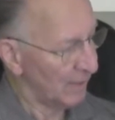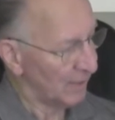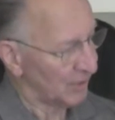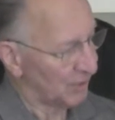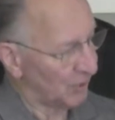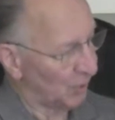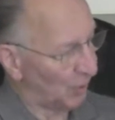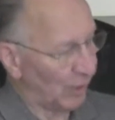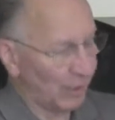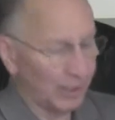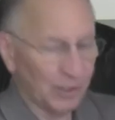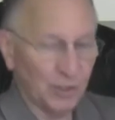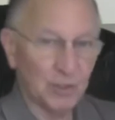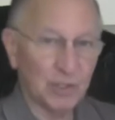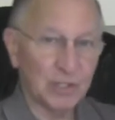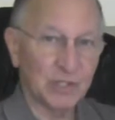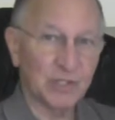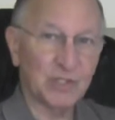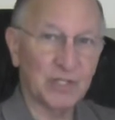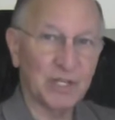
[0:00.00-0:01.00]
So you
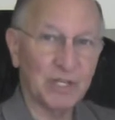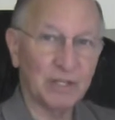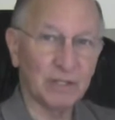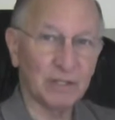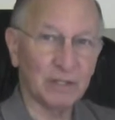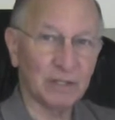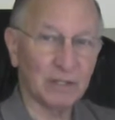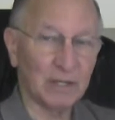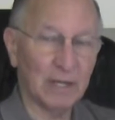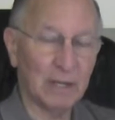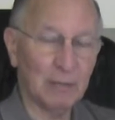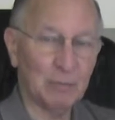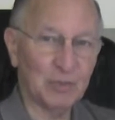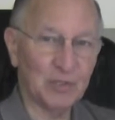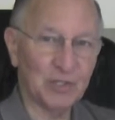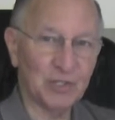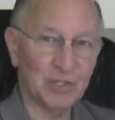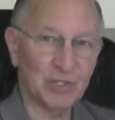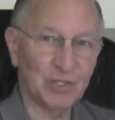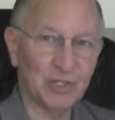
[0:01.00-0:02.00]
can see that the
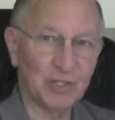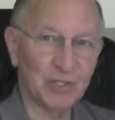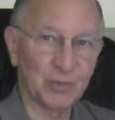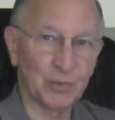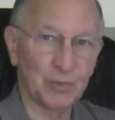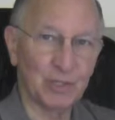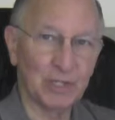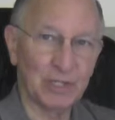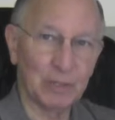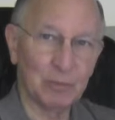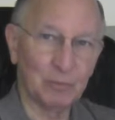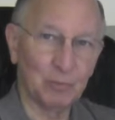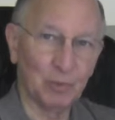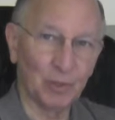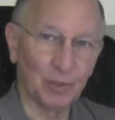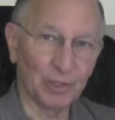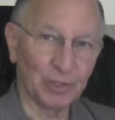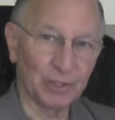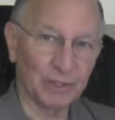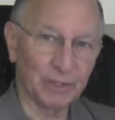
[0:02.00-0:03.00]
composition is really
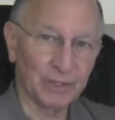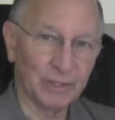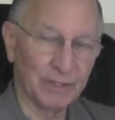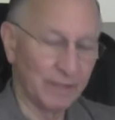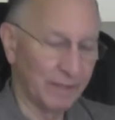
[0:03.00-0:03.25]
important.